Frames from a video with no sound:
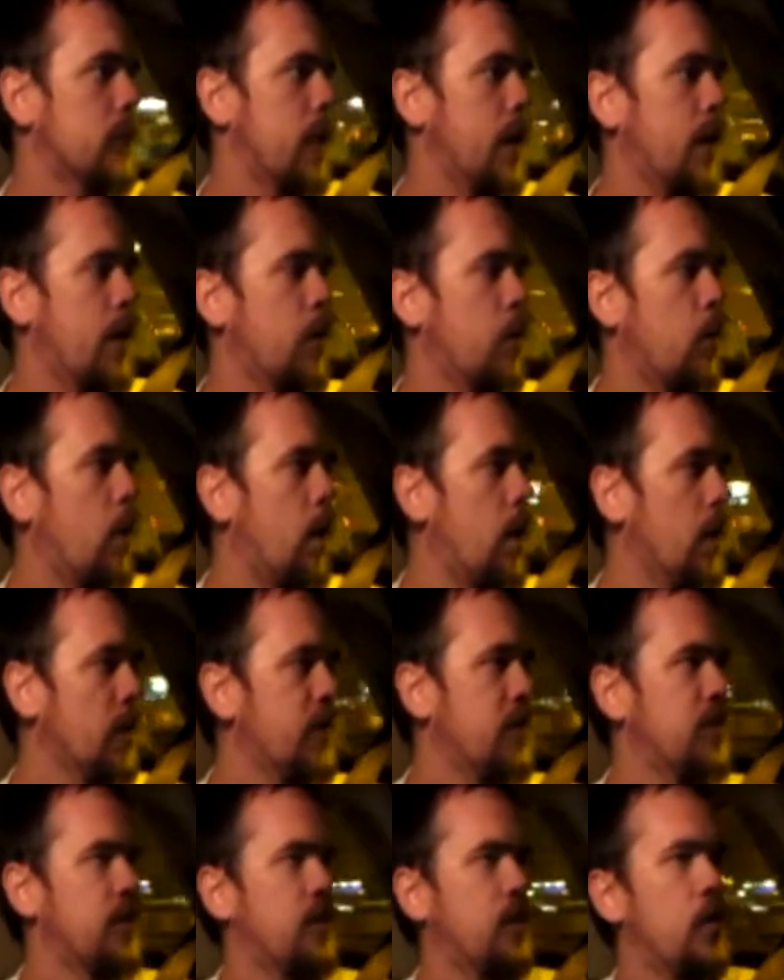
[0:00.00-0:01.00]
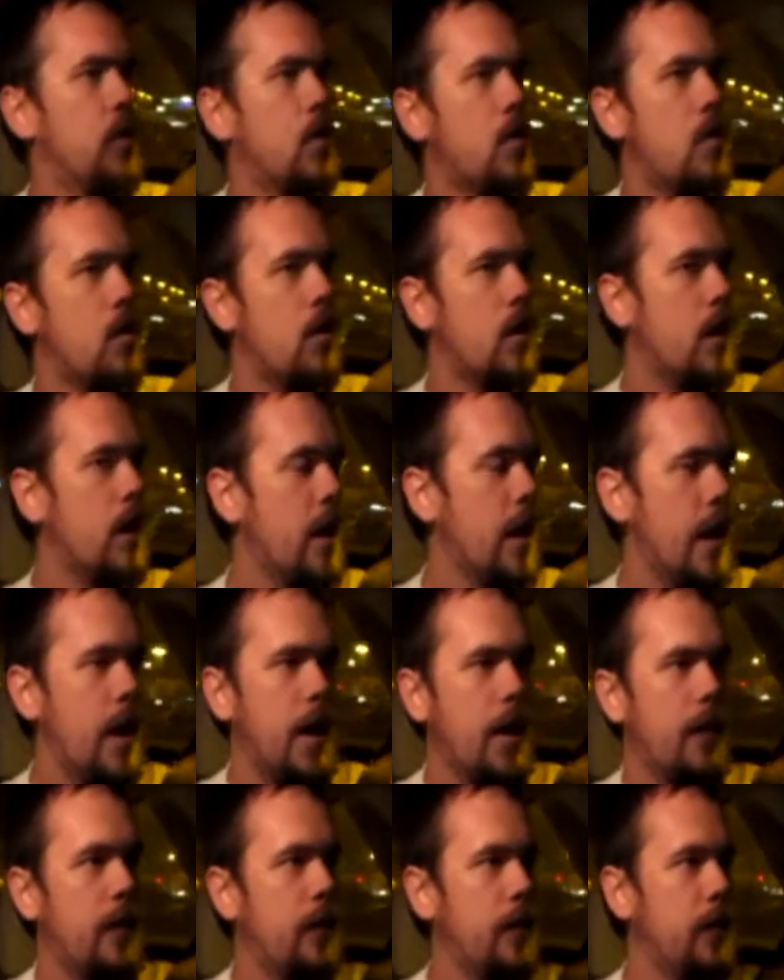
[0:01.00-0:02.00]
Ralts, or
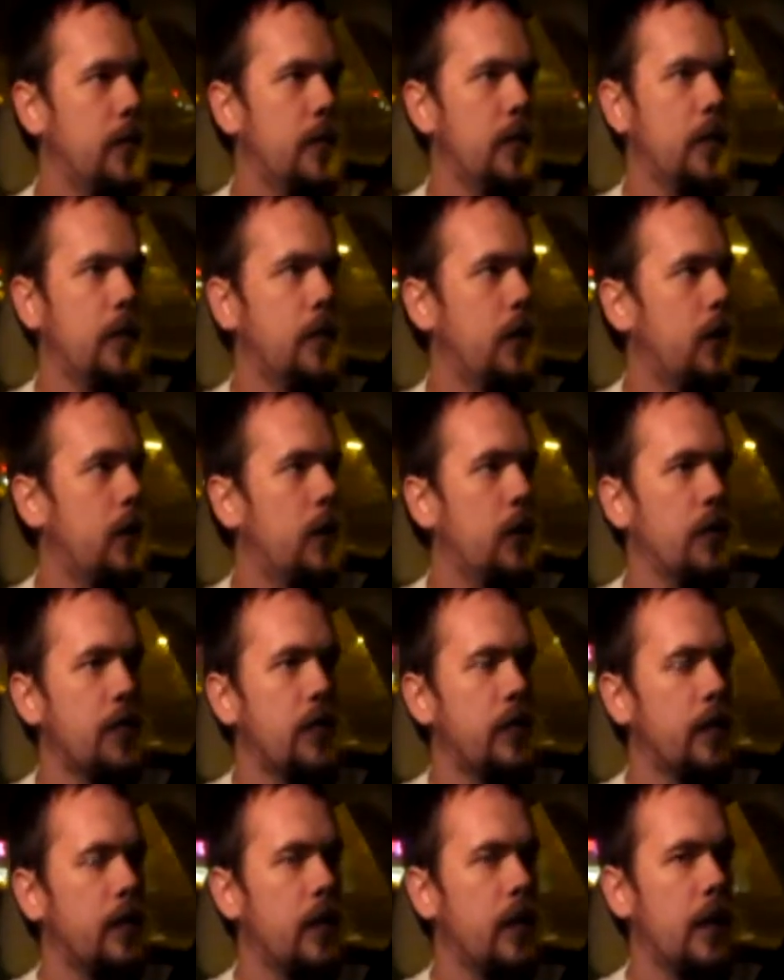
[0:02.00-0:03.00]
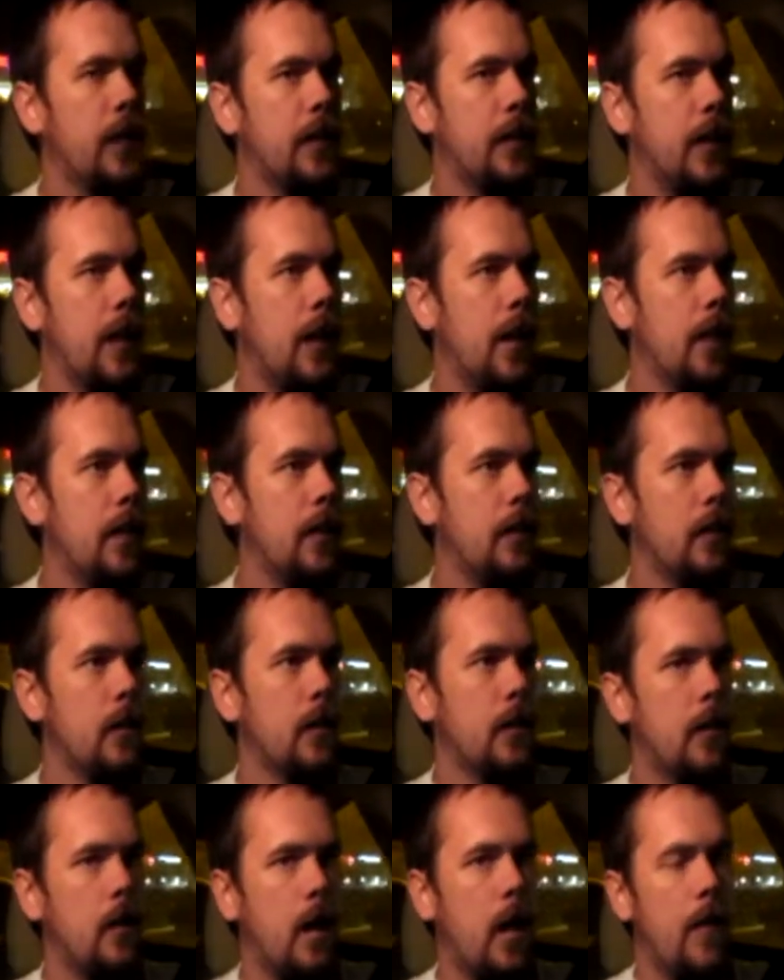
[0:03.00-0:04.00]
you know, something like that.
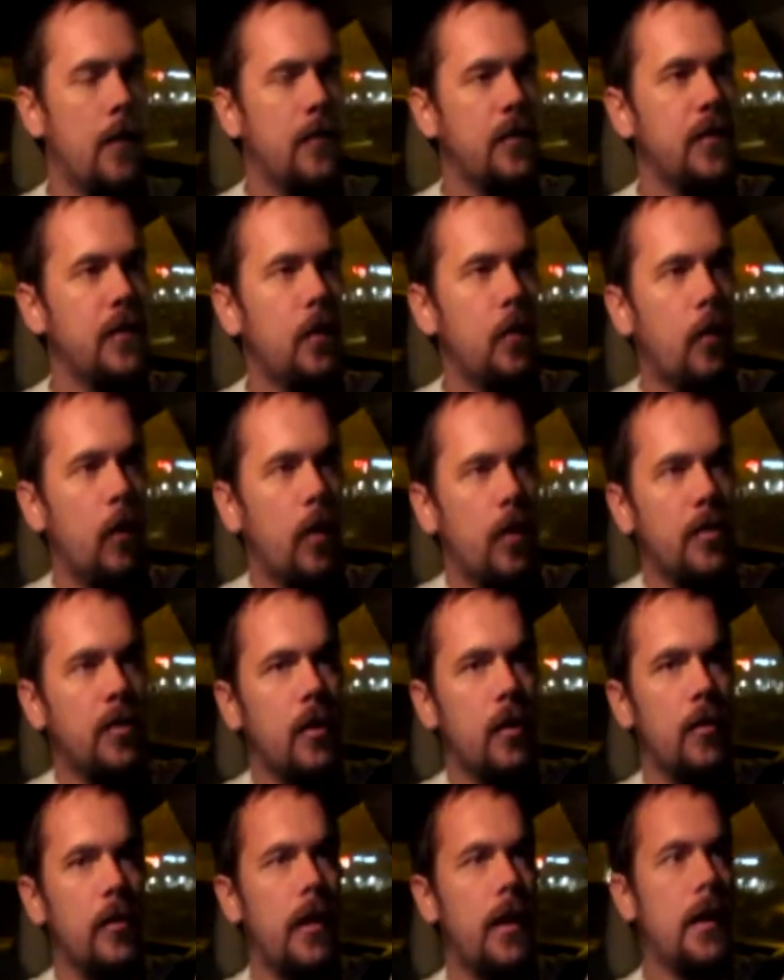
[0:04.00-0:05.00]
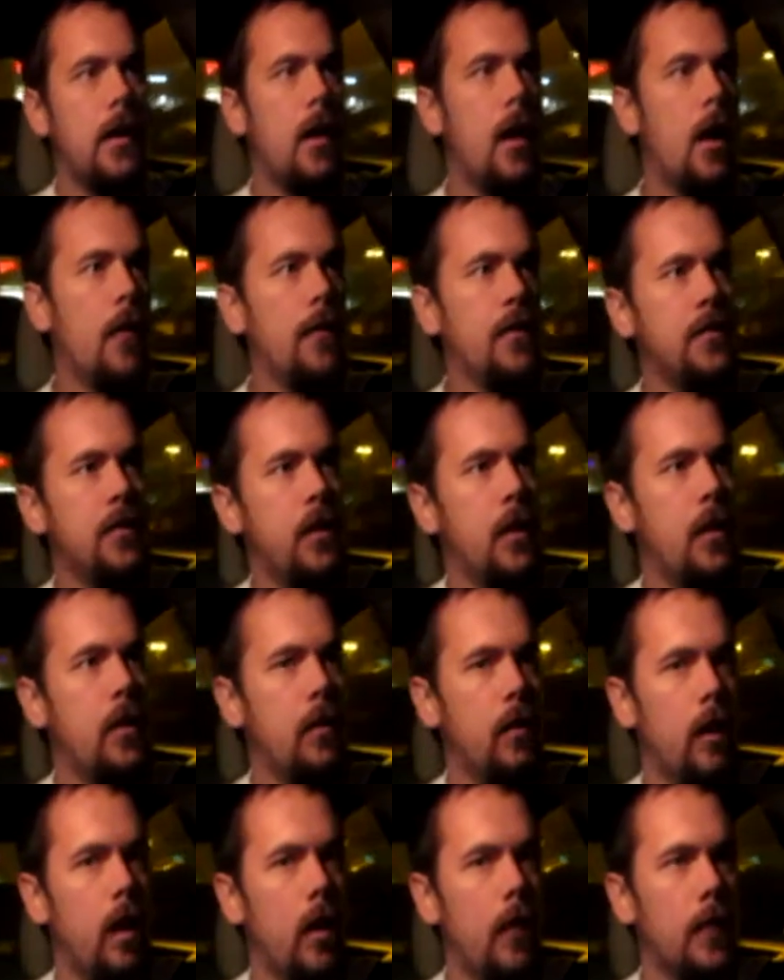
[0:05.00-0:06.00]
I haven't seen a Ralts all day. Obviously, I'd
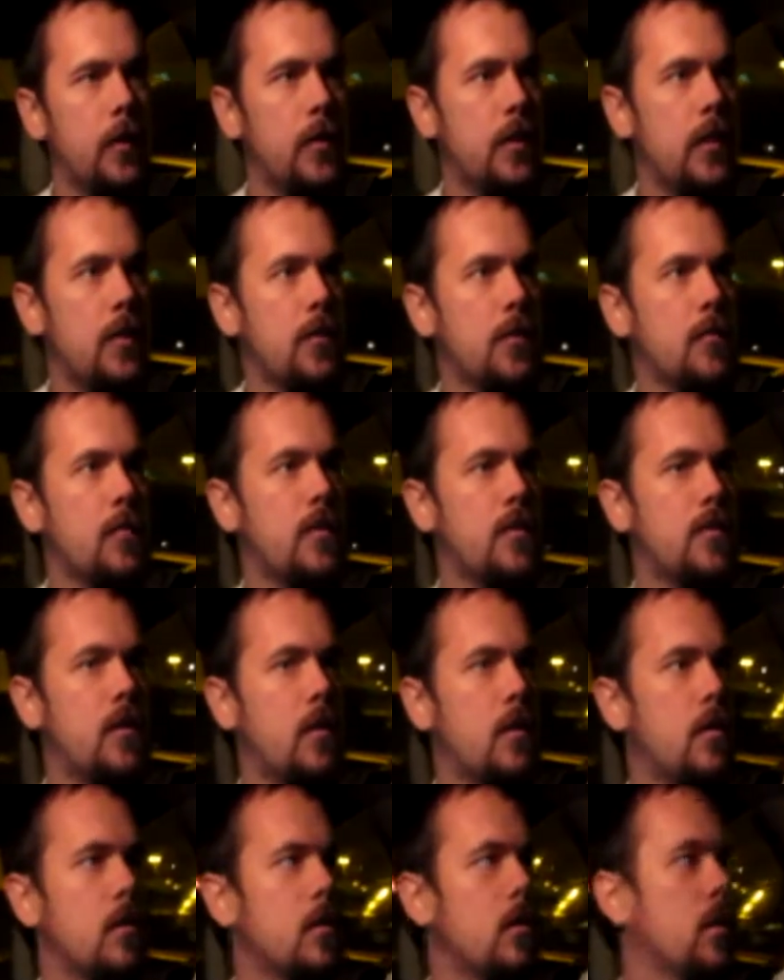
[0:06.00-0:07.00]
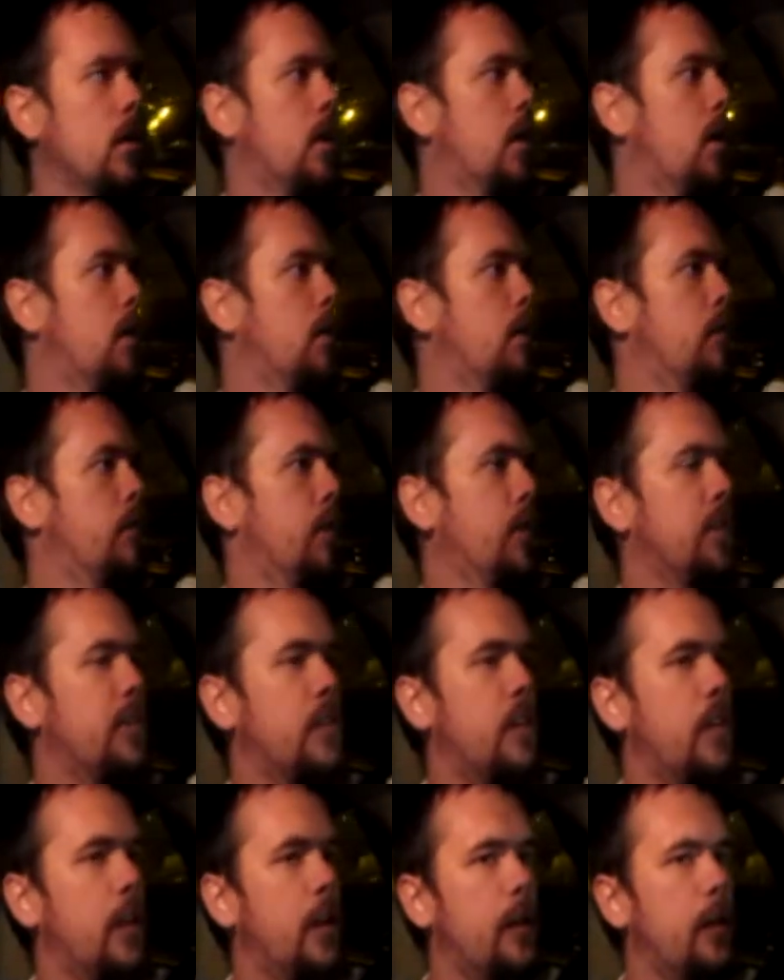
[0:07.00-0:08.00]
love a Gen 3 starter. Please
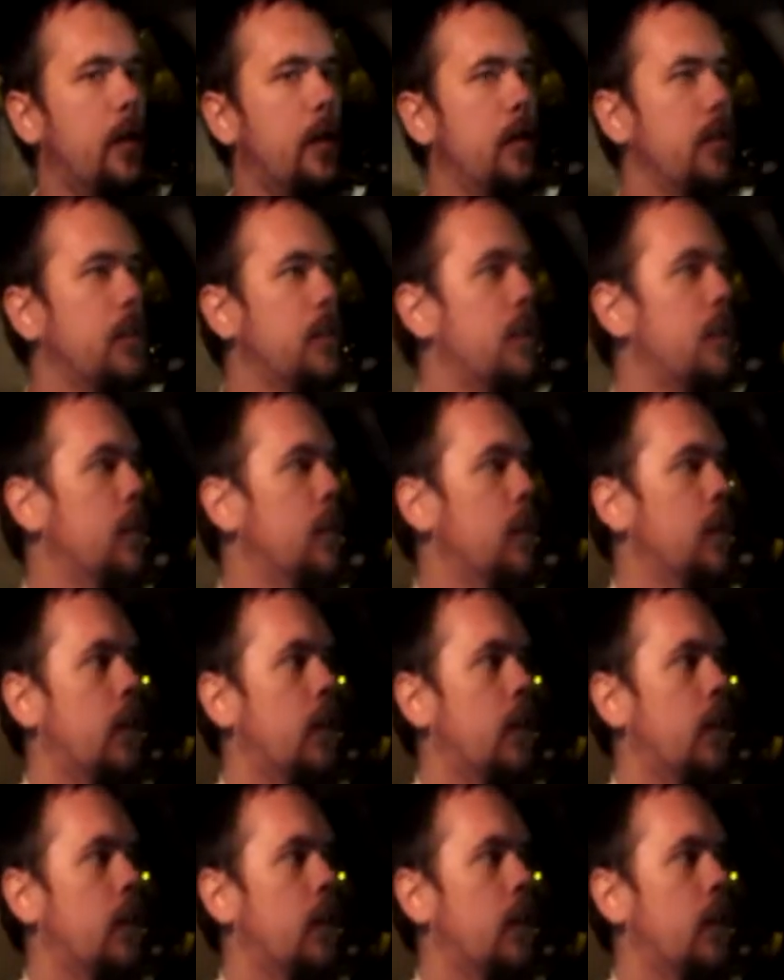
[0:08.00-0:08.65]
don't hit me, dude.